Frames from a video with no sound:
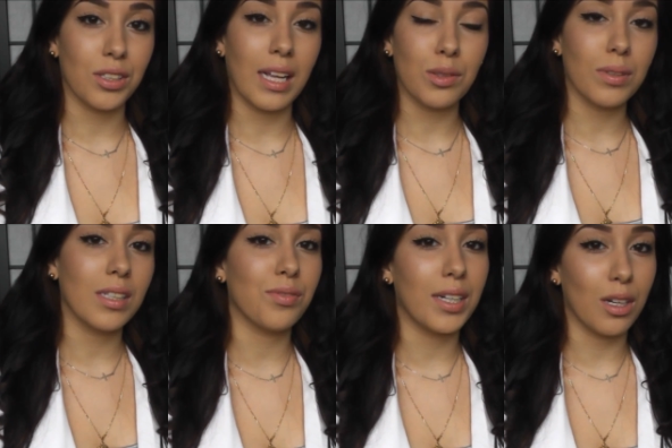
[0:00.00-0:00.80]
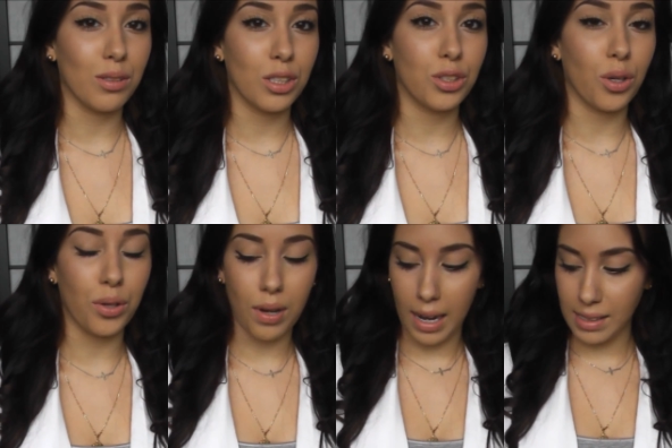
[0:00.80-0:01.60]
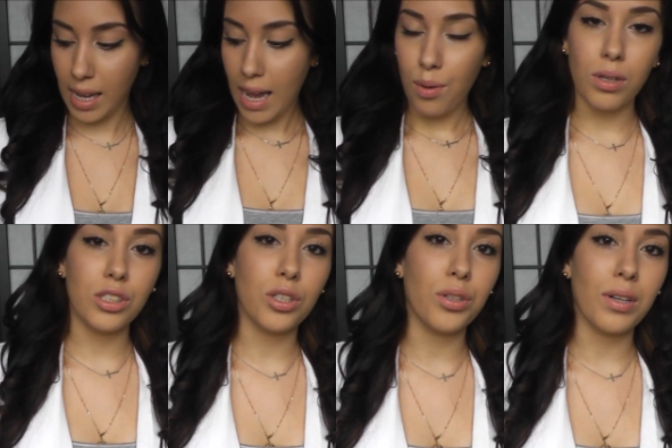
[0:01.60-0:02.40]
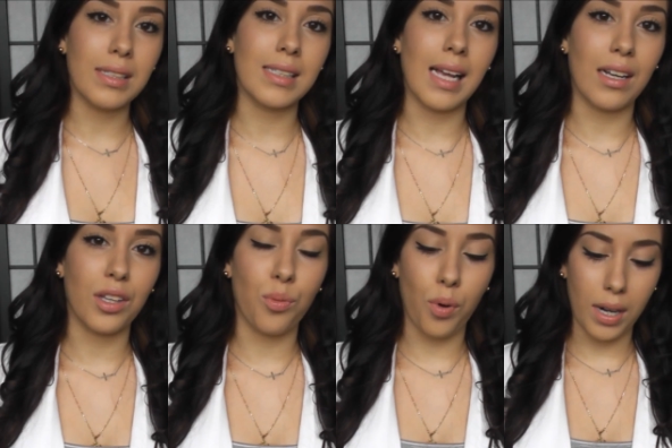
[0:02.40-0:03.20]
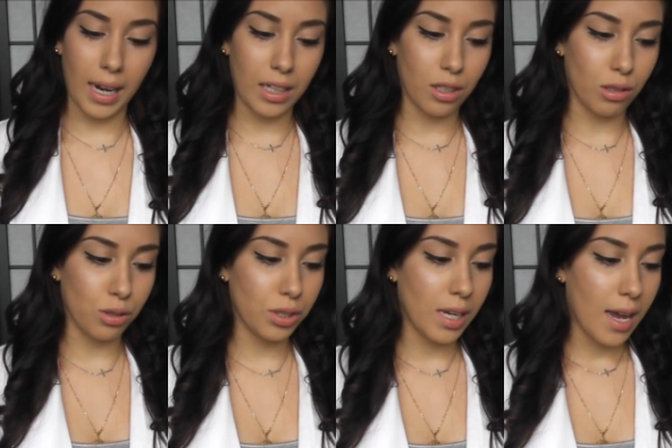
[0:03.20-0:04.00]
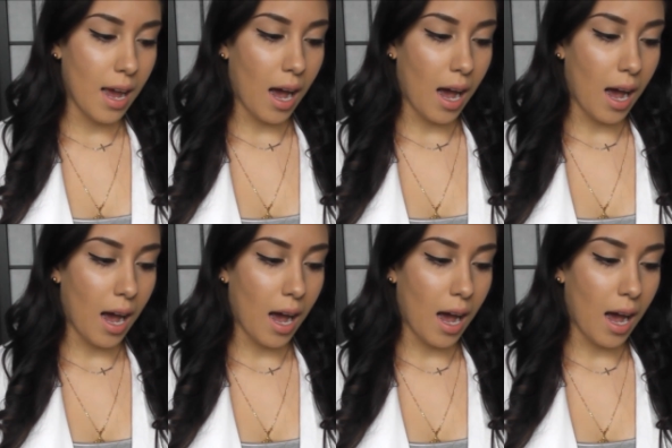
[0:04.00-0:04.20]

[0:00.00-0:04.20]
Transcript: So that's what this video is to show you guys. I want to show you guys exactly what I used.